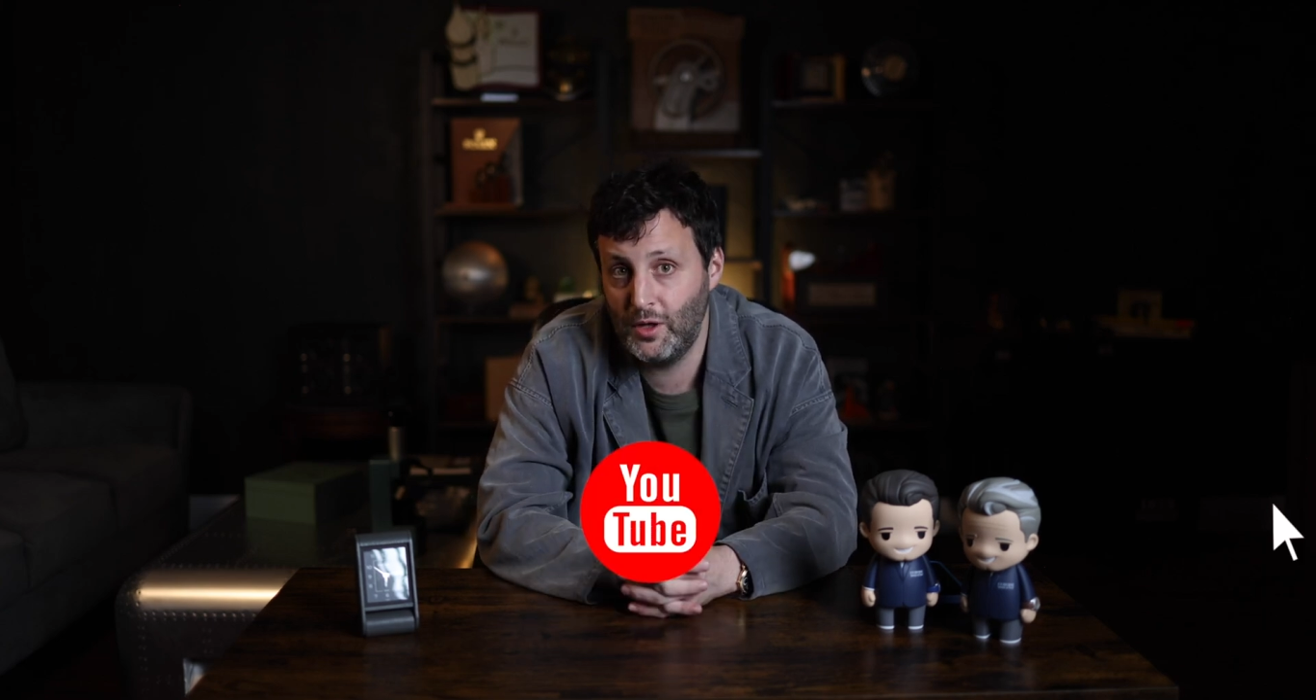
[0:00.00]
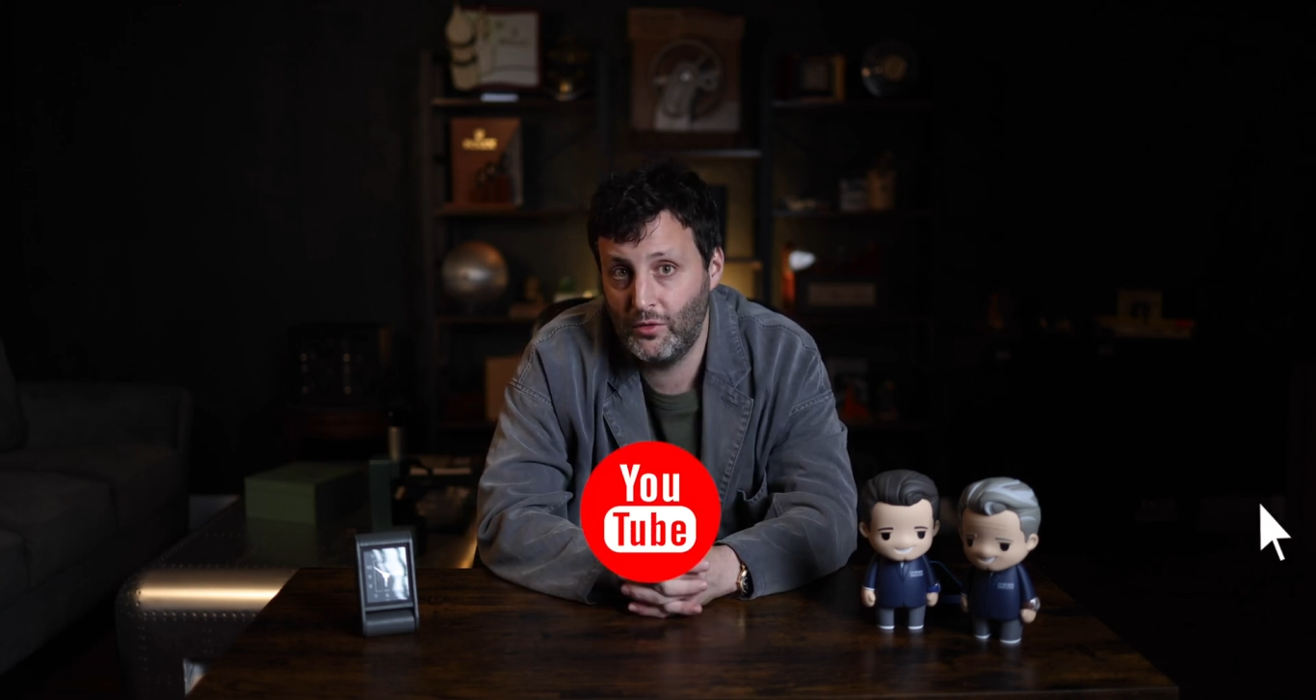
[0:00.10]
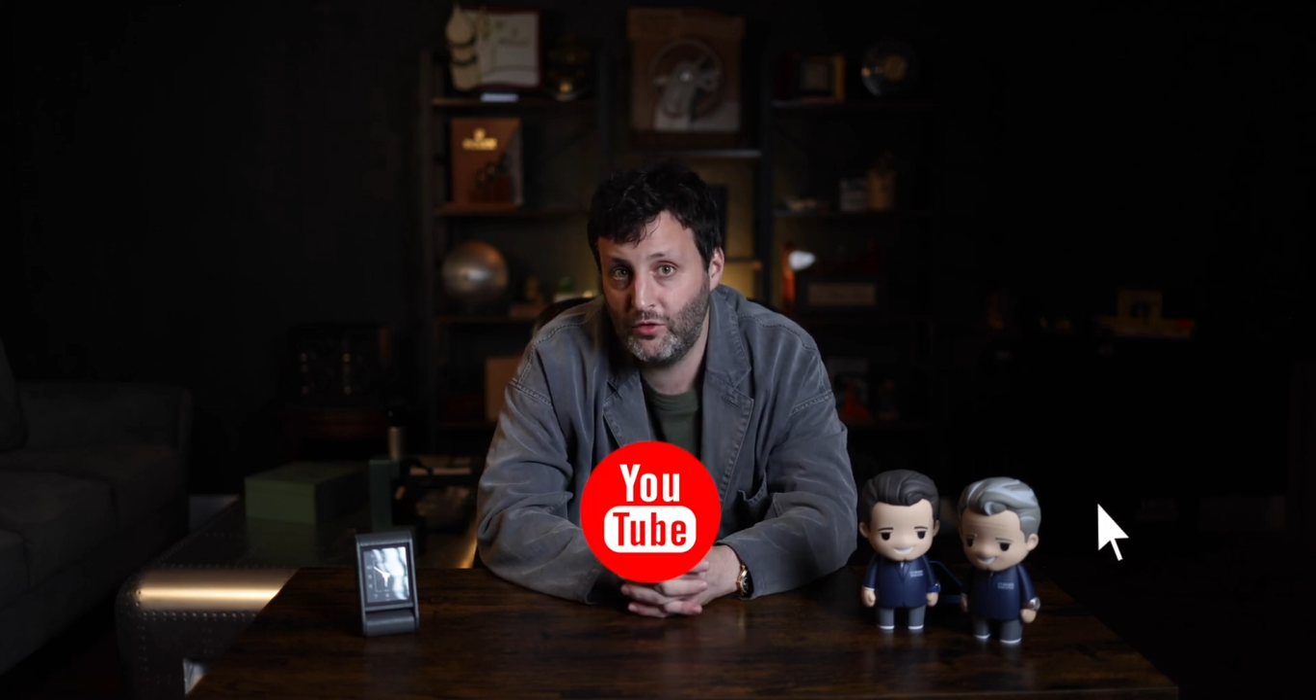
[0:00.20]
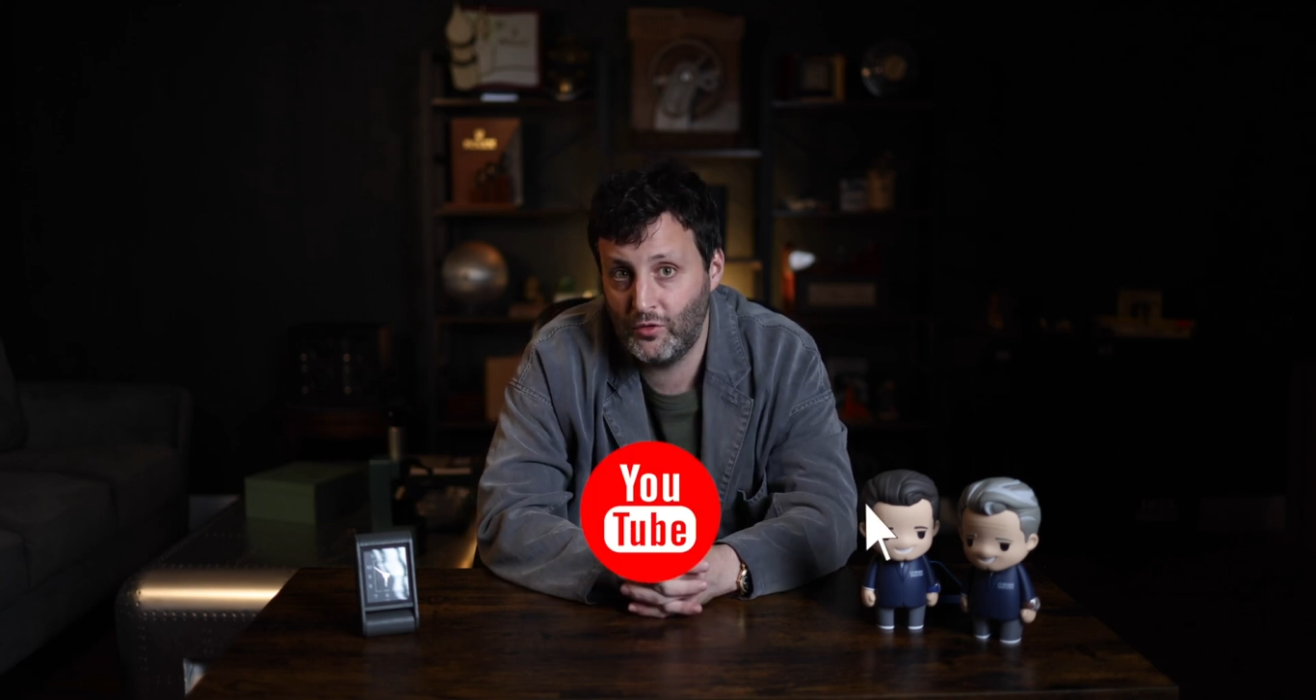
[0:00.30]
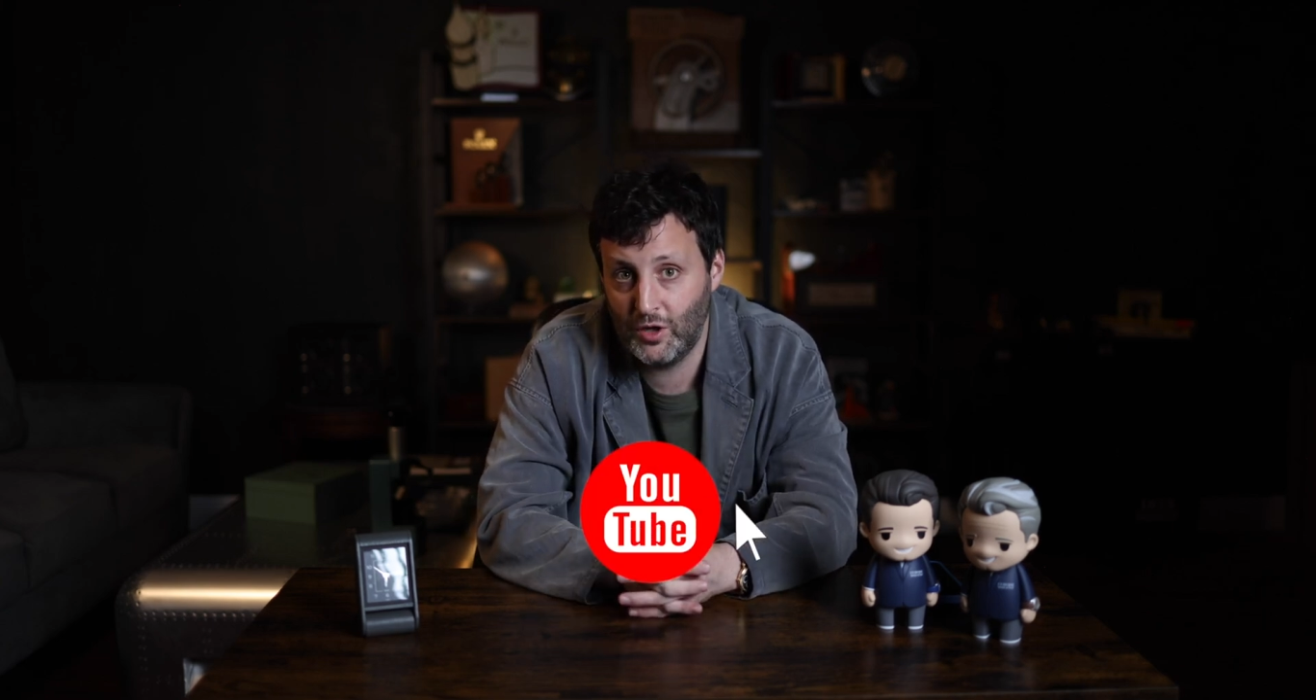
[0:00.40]
on
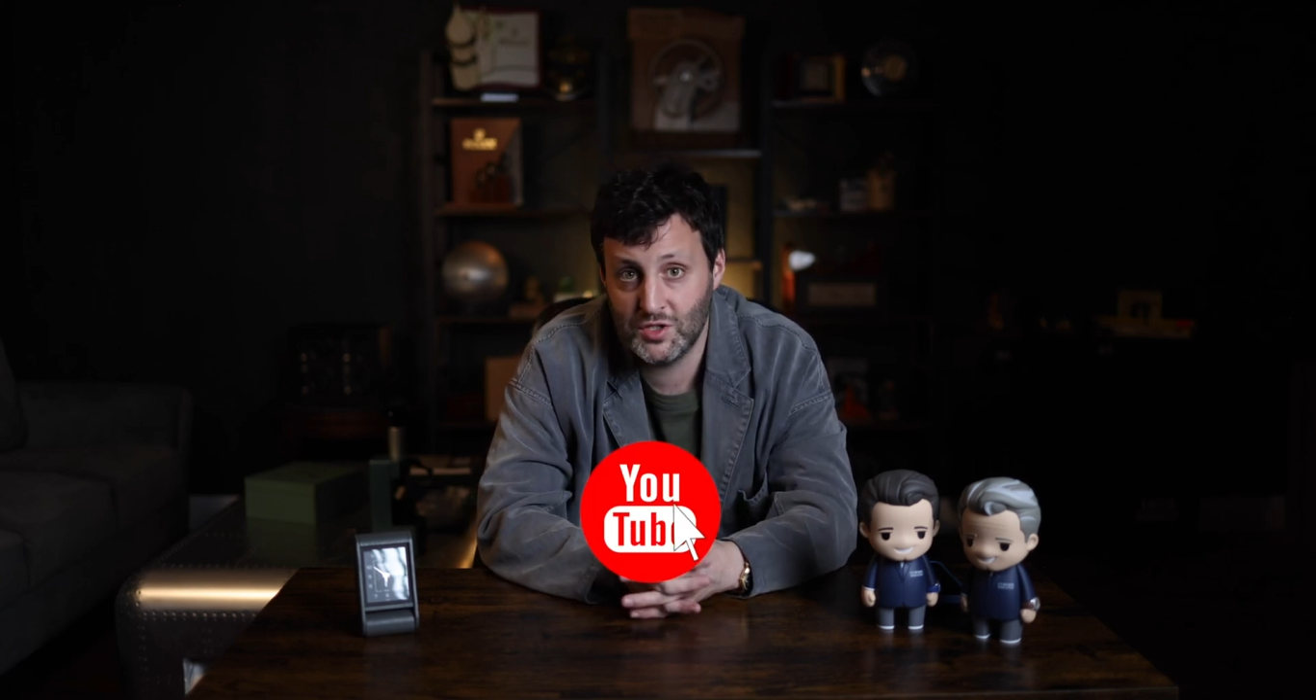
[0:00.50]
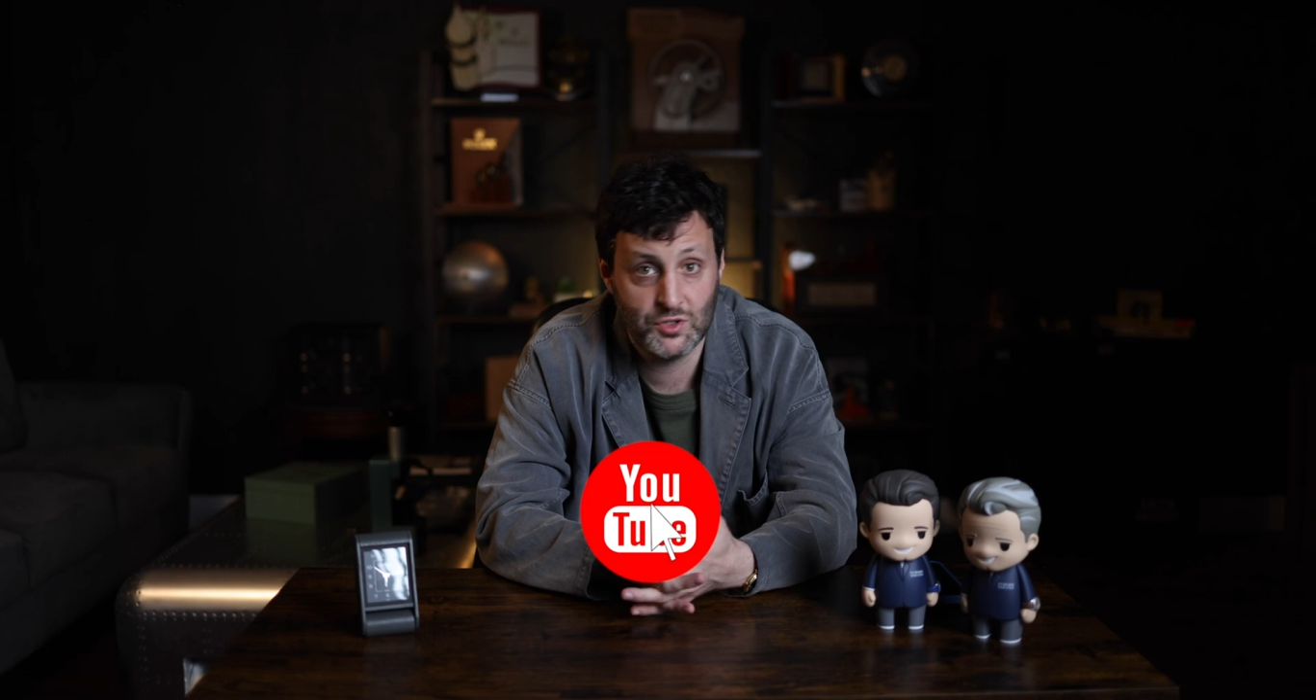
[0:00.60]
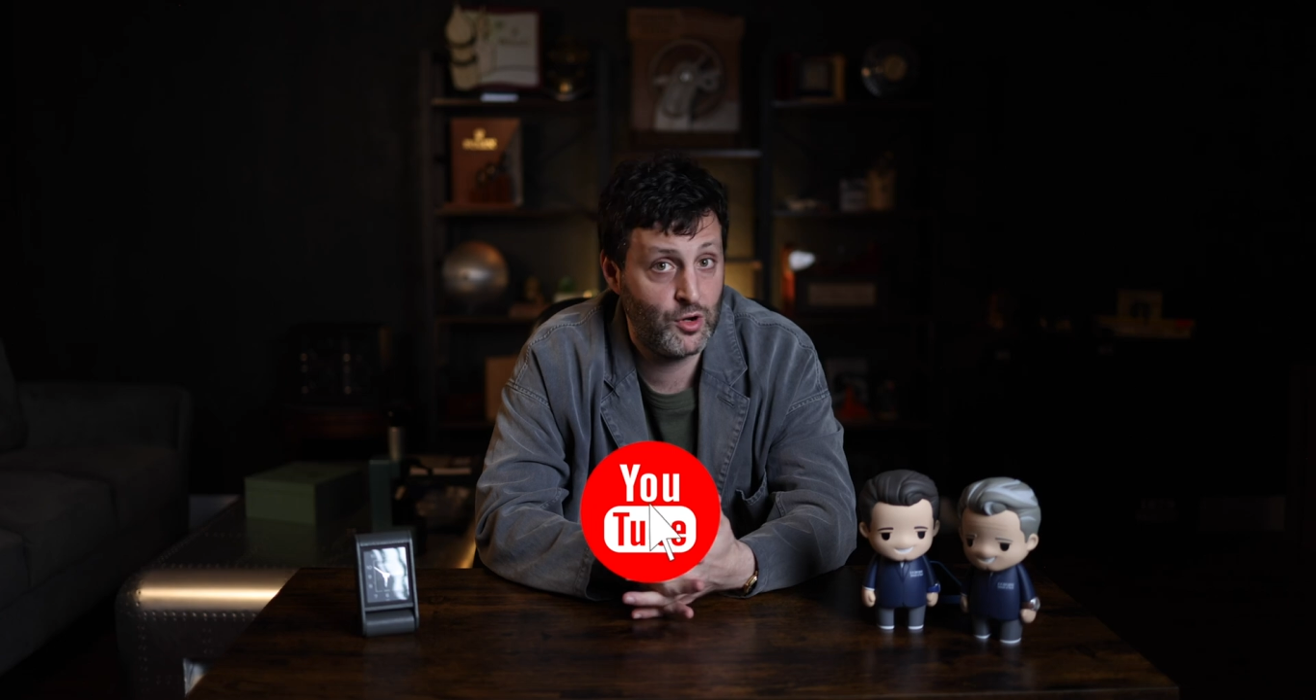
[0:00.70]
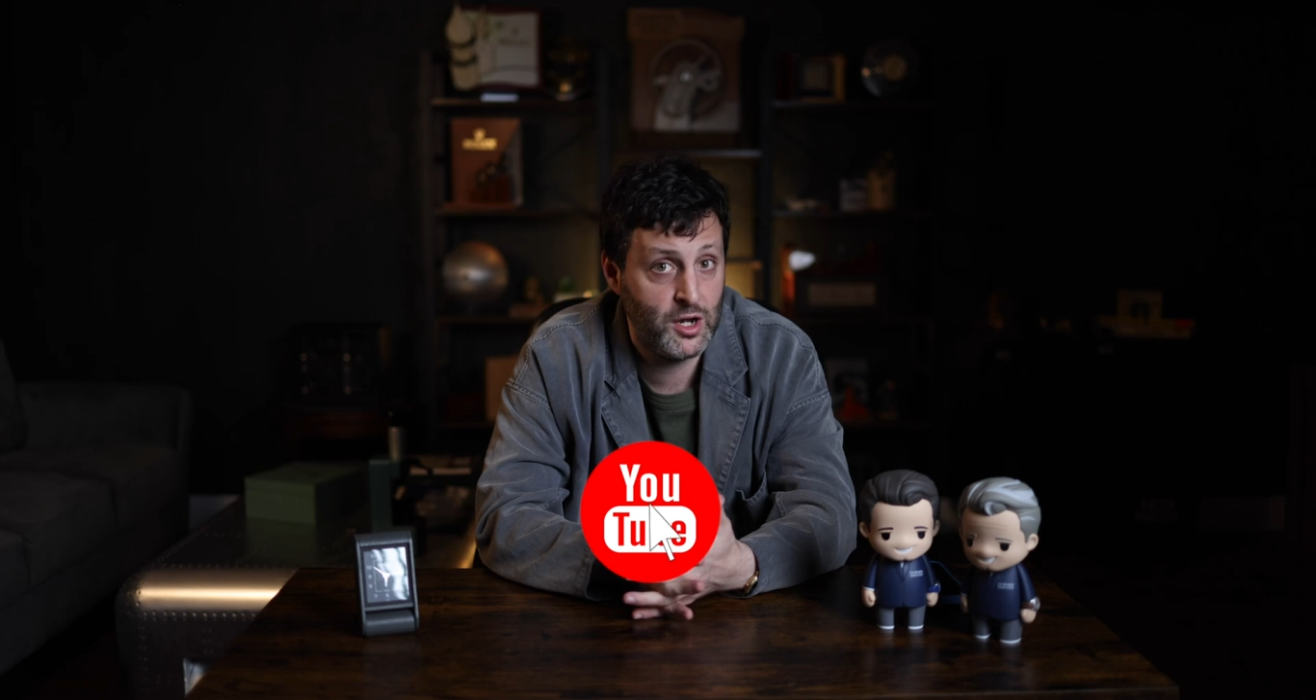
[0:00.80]
this list or